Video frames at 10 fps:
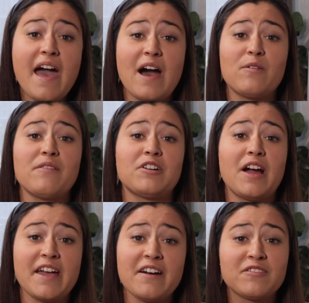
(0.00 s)
However,
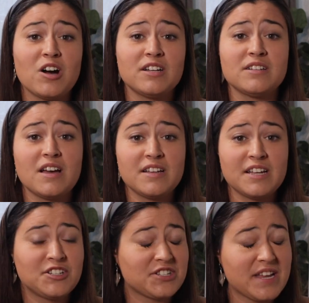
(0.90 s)
I have gotten
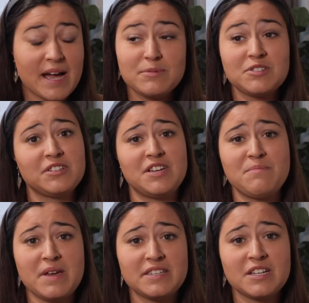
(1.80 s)
just absolutely
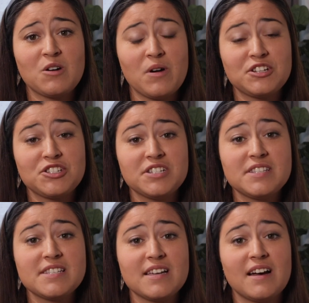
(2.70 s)
amazing
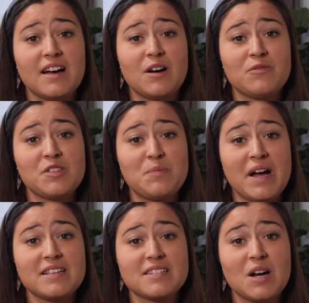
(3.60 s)
questions uh, over the
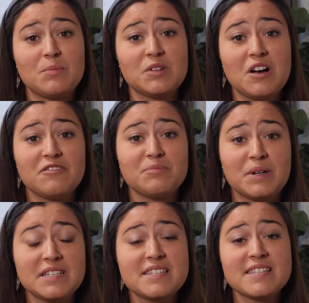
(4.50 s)
past couple of
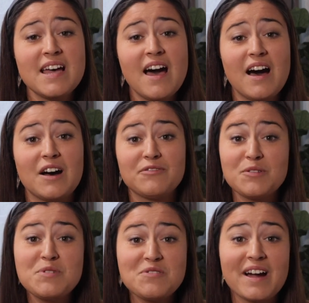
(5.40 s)
months Months, uh,
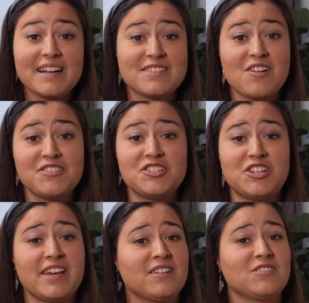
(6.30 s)
from you guys on the
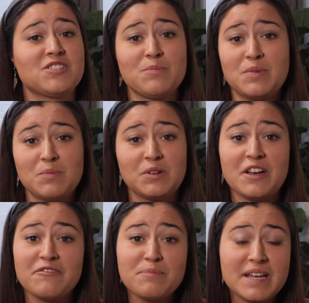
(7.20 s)
channel. Some people
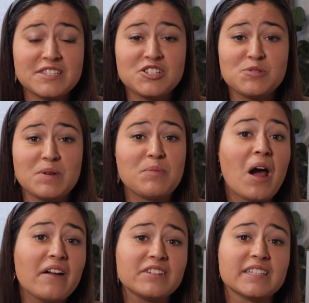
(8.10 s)
have messaged me
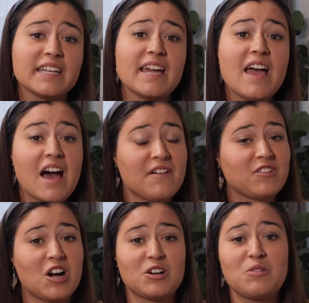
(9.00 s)
privately.
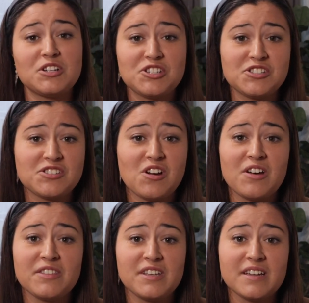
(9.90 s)
I've gotten questions
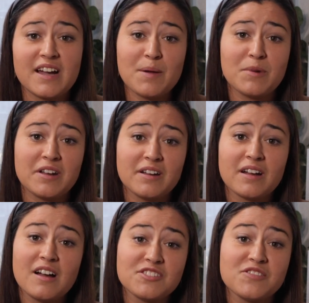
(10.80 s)
on the
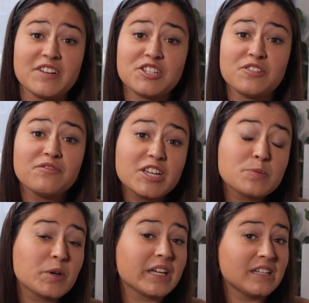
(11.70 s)
Kaimana Conservation
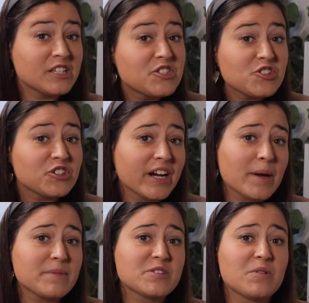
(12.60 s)
Facebook and
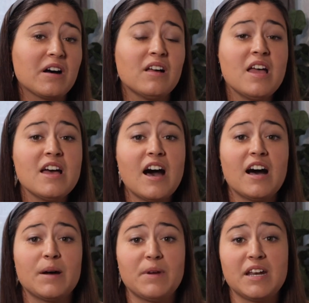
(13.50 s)
Instagram as well,
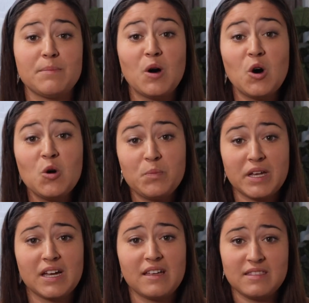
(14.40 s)
um, and I'm
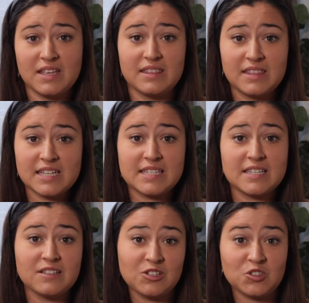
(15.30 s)
hoping that
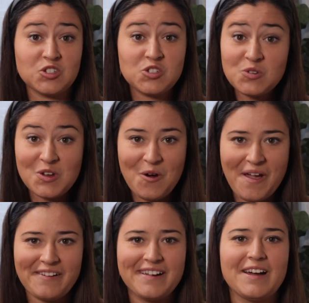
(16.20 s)
this little studio
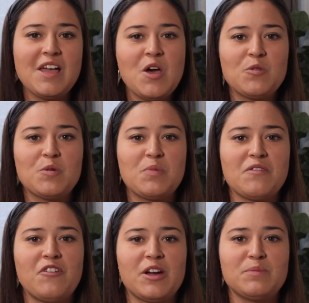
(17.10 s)
area will
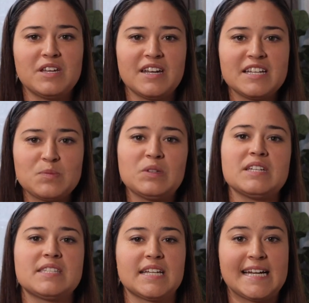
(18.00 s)
provide me a nice
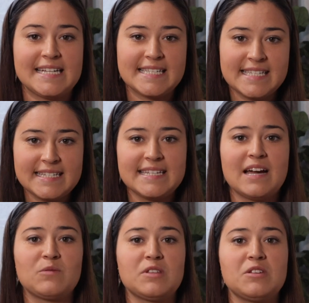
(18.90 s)
place to kind of sit
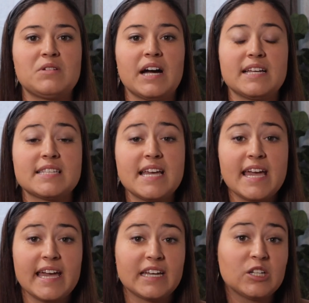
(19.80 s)
down with you guys
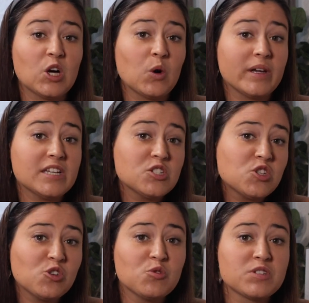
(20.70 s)
and go
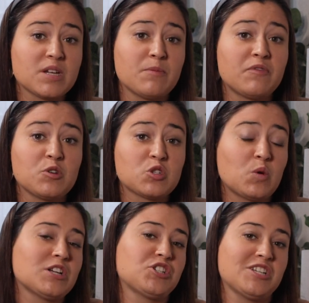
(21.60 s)
into some of those
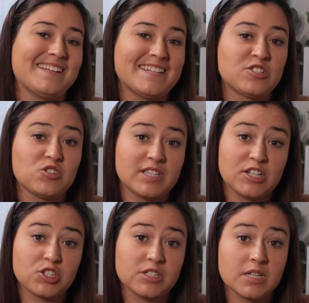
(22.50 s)
question and answer
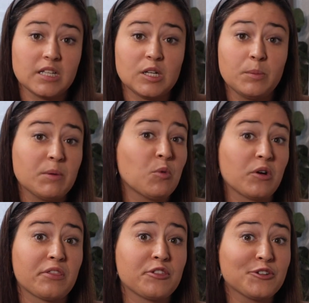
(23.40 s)
sessions a little bit
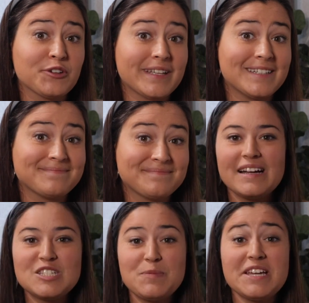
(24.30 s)
more thoroughly.
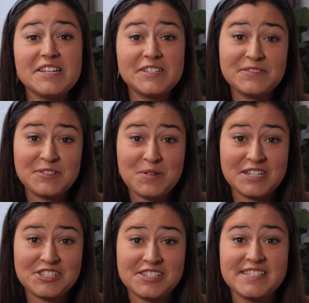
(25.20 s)
Speaking of
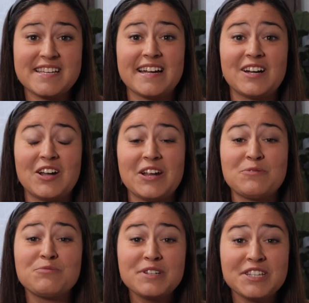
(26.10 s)
questions, I got a
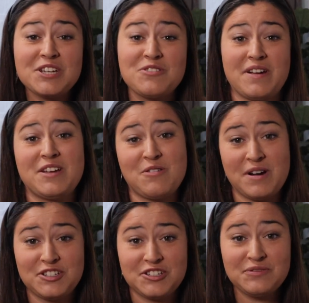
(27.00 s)
really great
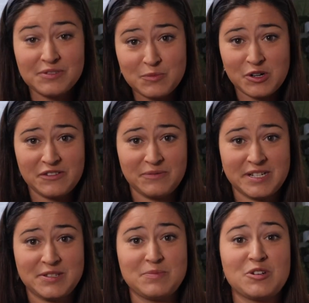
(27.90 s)
question from one of
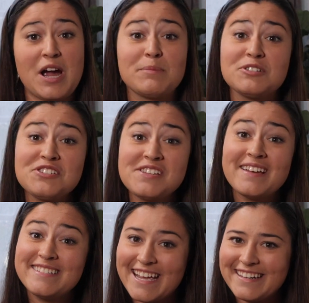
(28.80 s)
my subscribers,
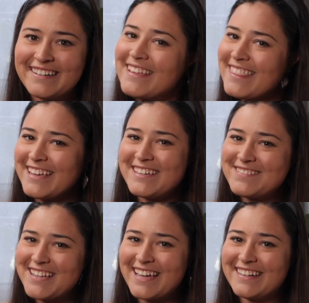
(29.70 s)
Dana. Thank
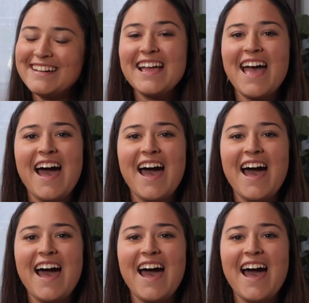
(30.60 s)
you, Dana.